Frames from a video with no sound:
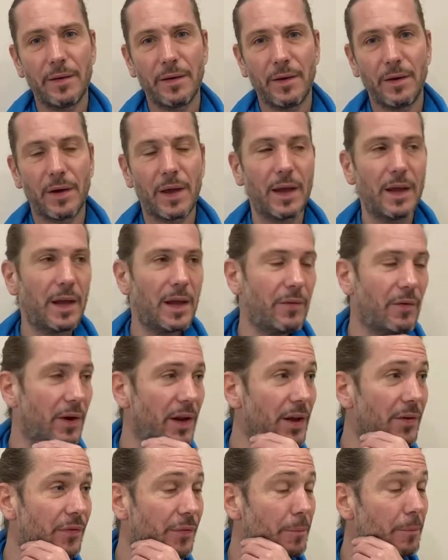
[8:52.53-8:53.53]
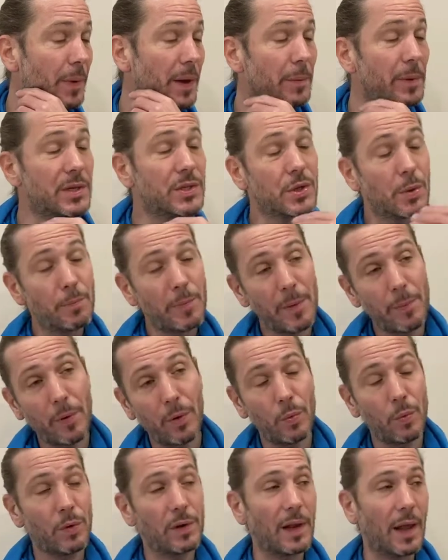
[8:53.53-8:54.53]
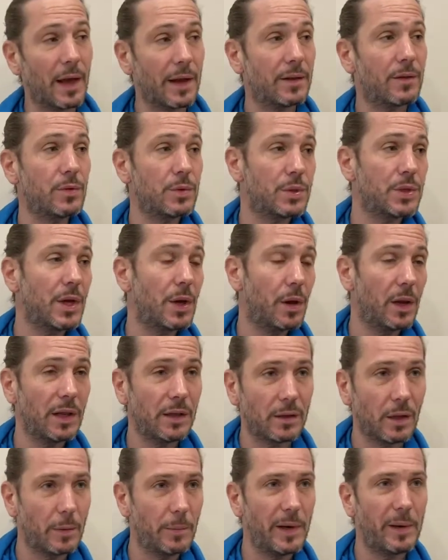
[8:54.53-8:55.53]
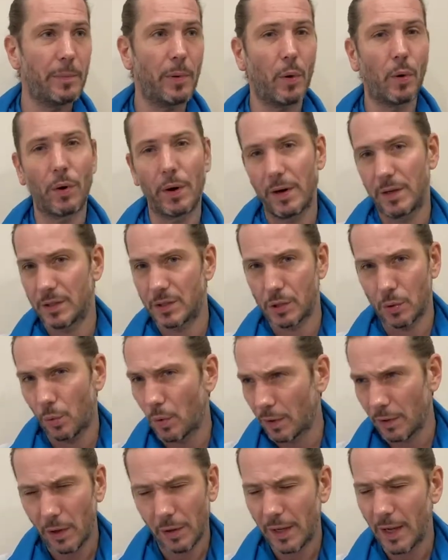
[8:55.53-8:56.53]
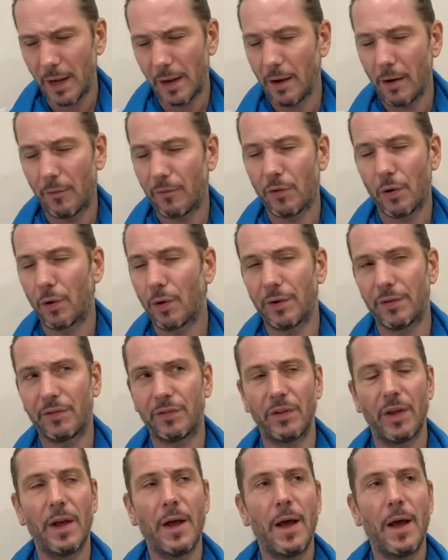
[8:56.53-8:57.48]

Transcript: okay, even if maybe some people would like to stay a little bit more and so on, okay, of course.